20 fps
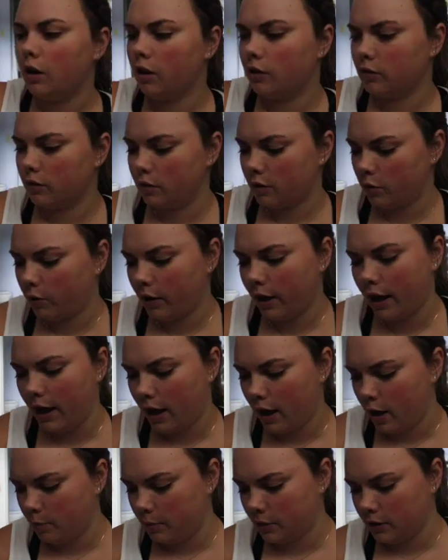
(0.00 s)
on a little
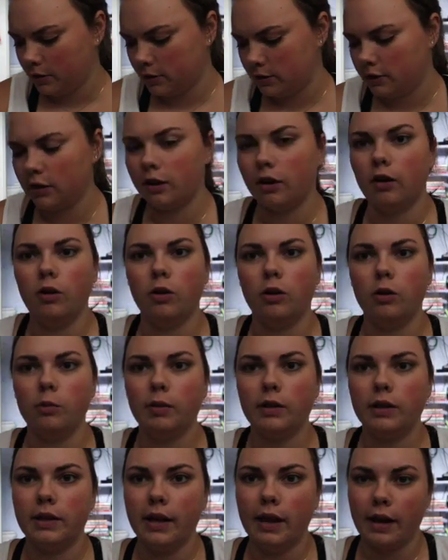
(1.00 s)
cab, and it's a girl
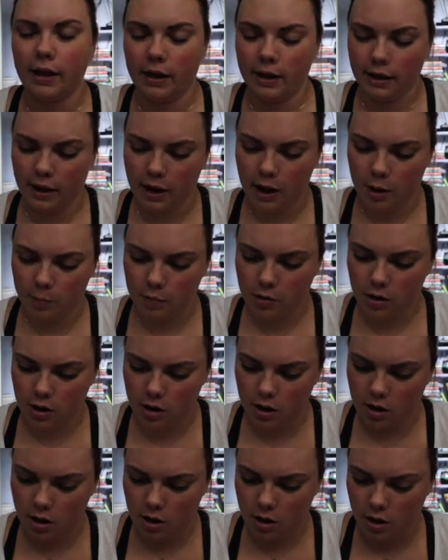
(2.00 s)
with a
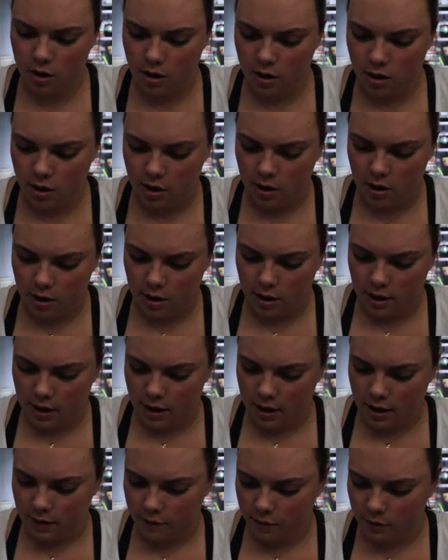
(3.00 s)
camera.
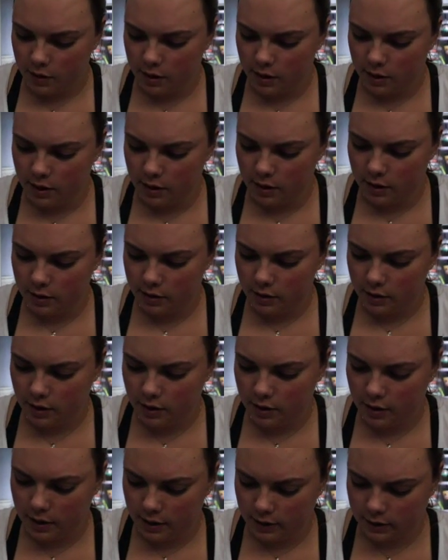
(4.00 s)
And then
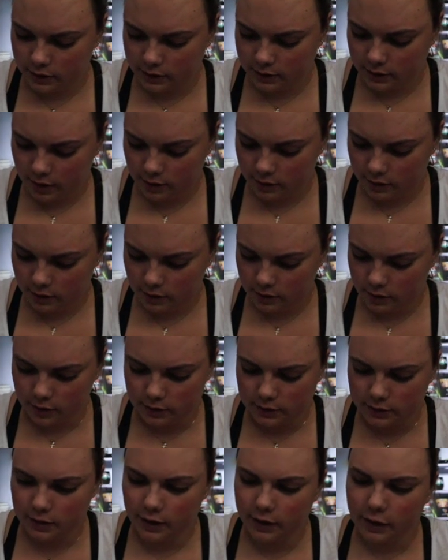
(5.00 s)
I just got
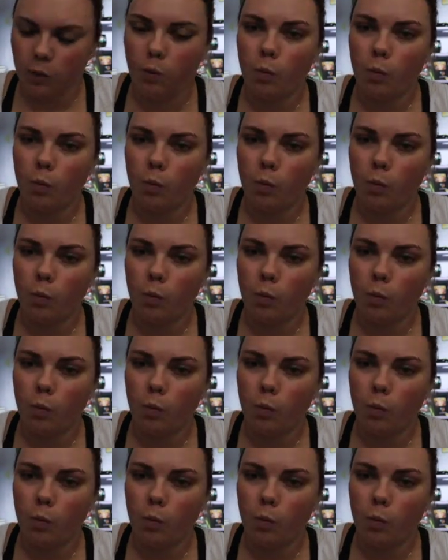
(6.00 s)
this like